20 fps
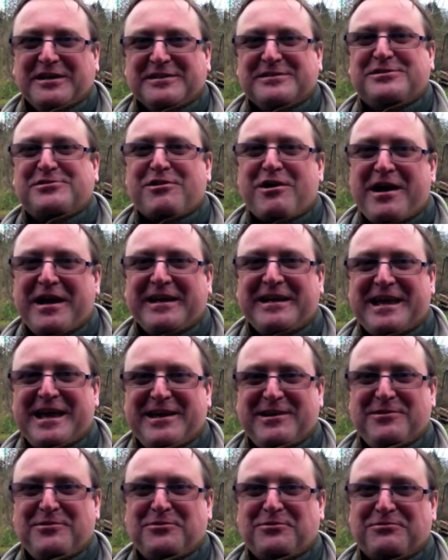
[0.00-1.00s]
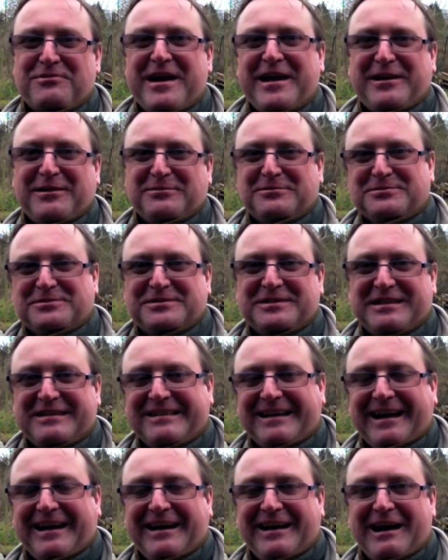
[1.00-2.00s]
Try and get your record.
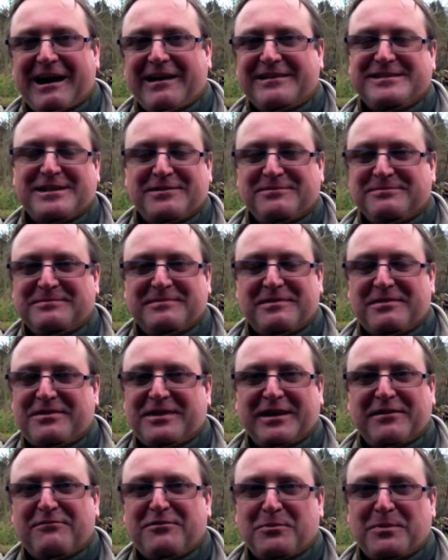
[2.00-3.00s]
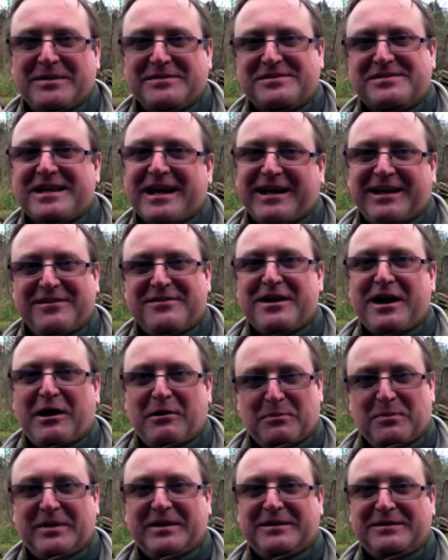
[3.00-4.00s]
Uh, I don't think for one second that I
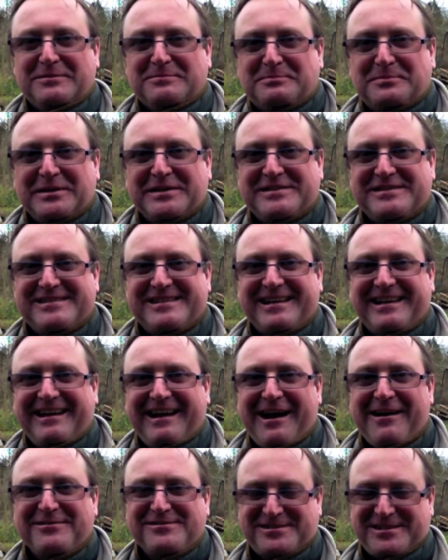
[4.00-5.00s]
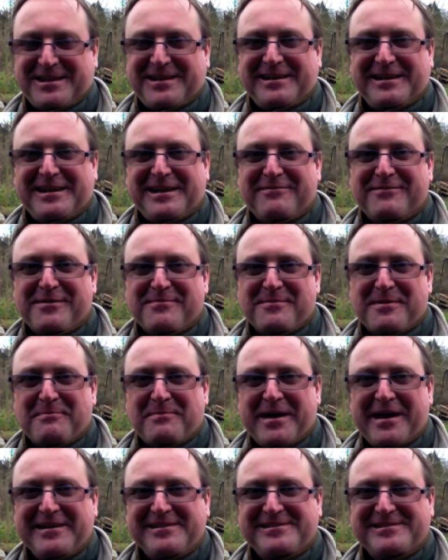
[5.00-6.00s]
will, but uh, I'll certainly give it my
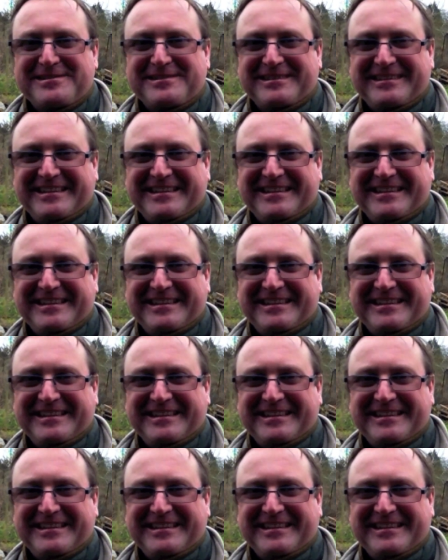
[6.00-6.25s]
best.